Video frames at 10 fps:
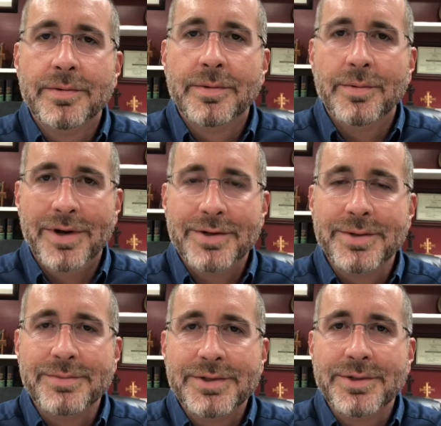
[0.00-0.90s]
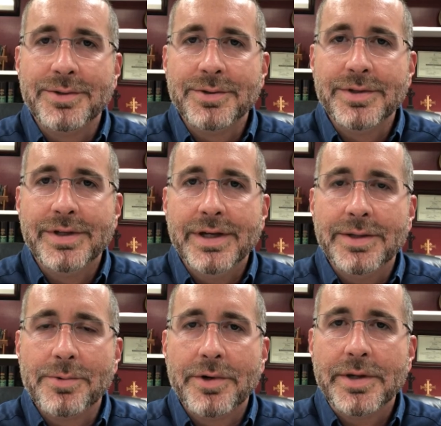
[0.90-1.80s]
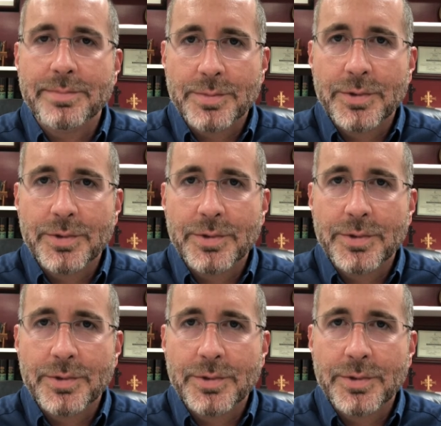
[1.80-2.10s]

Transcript: Welcome to the Daily Word. I'm